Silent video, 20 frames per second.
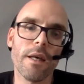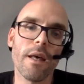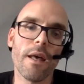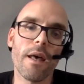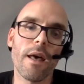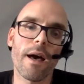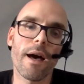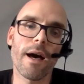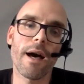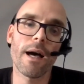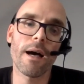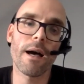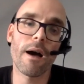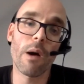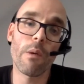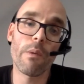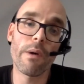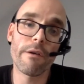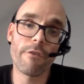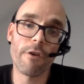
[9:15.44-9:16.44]

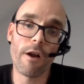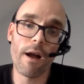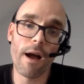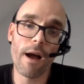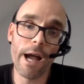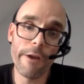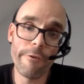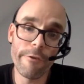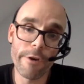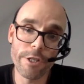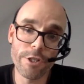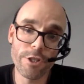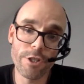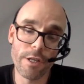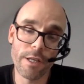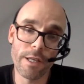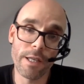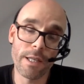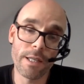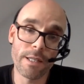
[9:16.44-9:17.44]
However, Irish
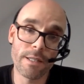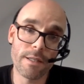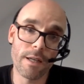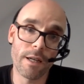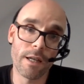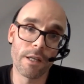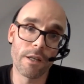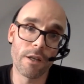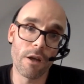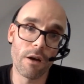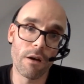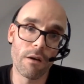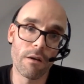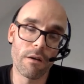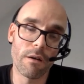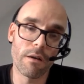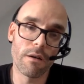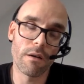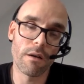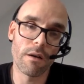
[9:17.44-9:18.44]
is a
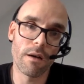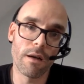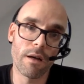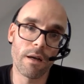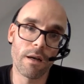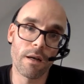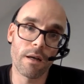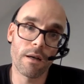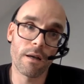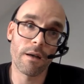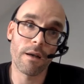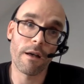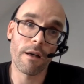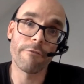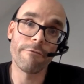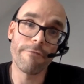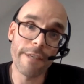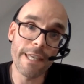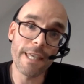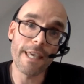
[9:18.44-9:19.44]

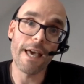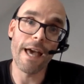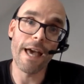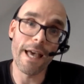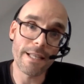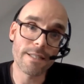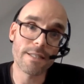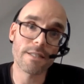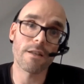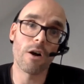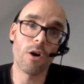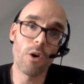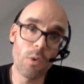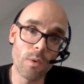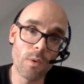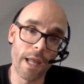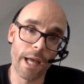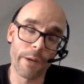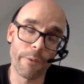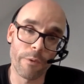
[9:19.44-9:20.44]

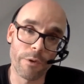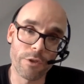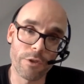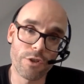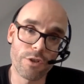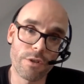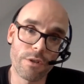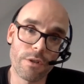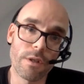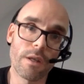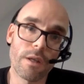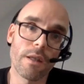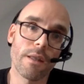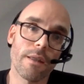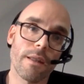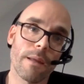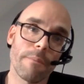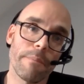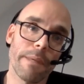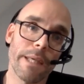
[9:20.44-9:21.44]
VSO language.
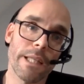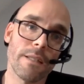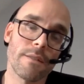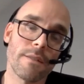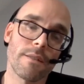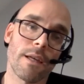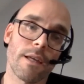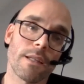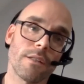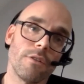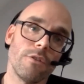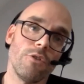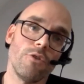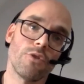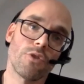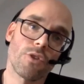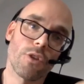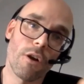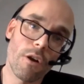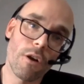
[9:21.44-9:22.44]
That means that you
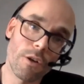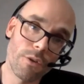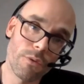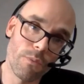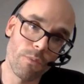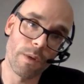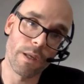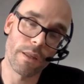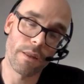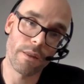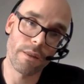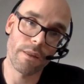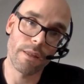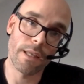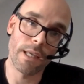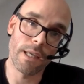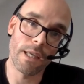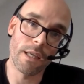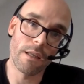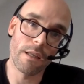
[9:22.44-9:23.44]
start with
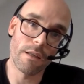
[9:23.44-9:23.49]
the